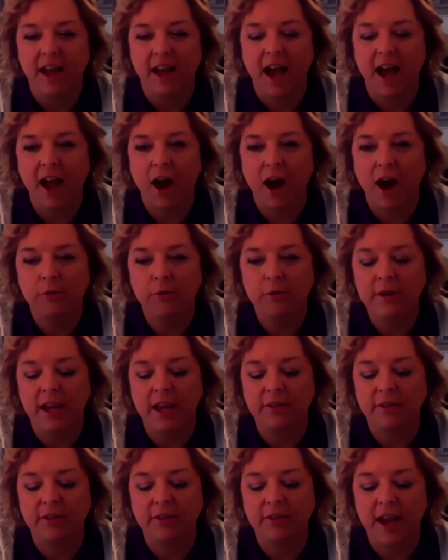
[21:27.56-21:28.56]
I always
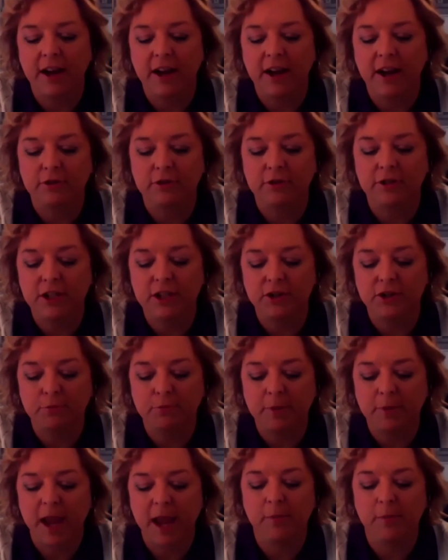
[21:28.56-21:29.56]
have extra
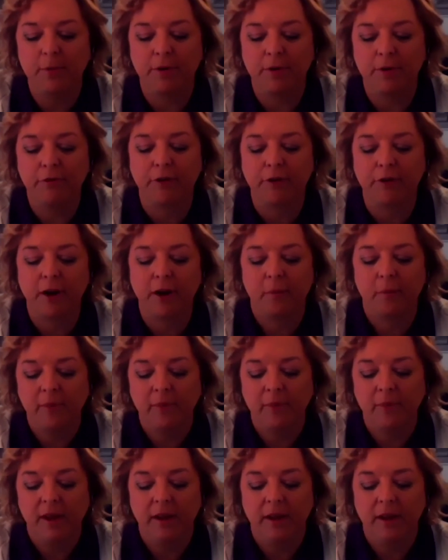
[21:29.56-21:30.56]
tissue paper
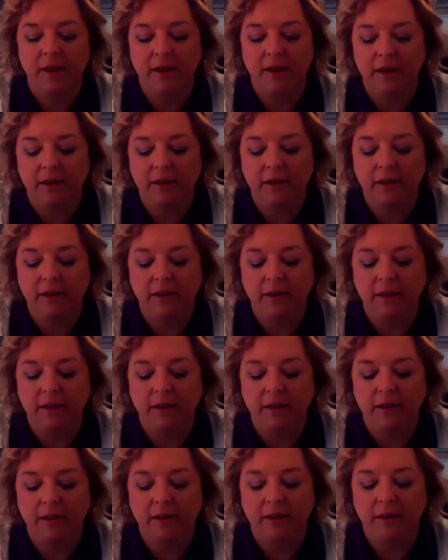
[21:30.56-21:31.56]
from
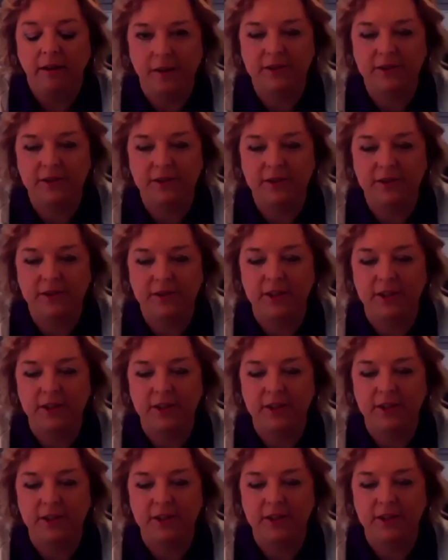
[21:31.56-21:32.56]
gifts, so it's
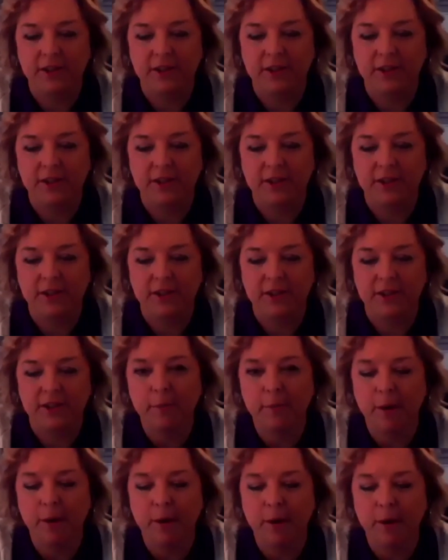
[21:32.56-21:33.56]
easy to come up with
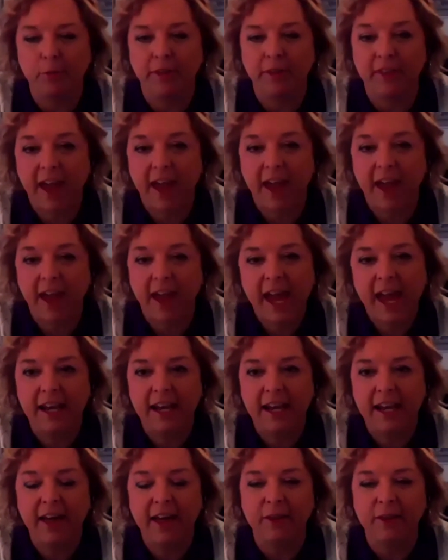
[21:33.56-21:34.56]
that. And now that
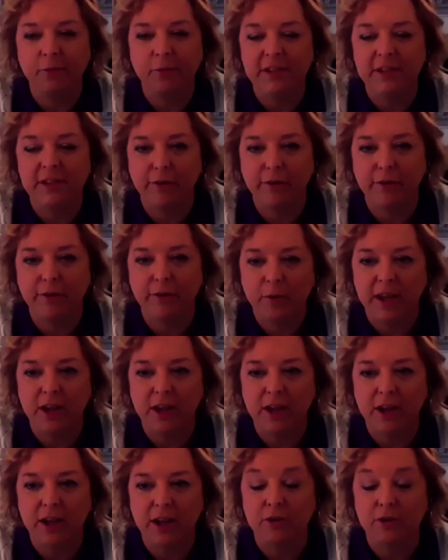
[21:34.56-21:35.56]
we've discovered we can
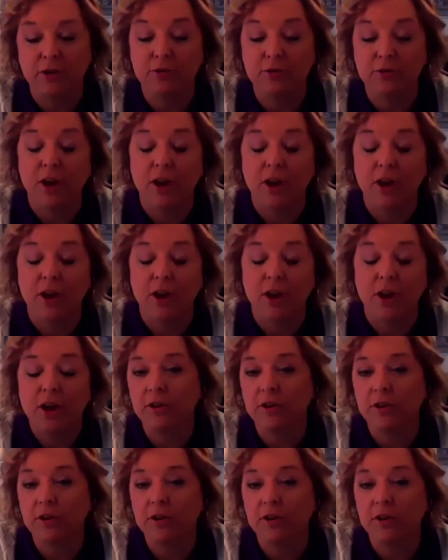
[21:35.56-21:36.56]
use
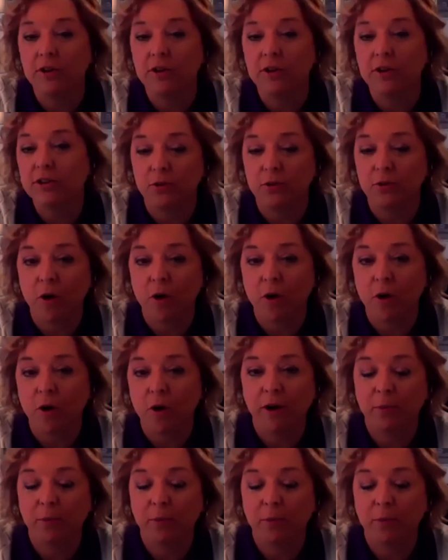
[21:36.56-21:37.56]
cornstarch and water paste
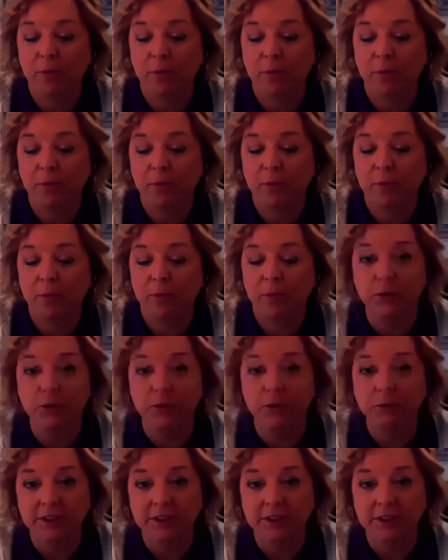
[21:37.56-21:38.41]
for the glue.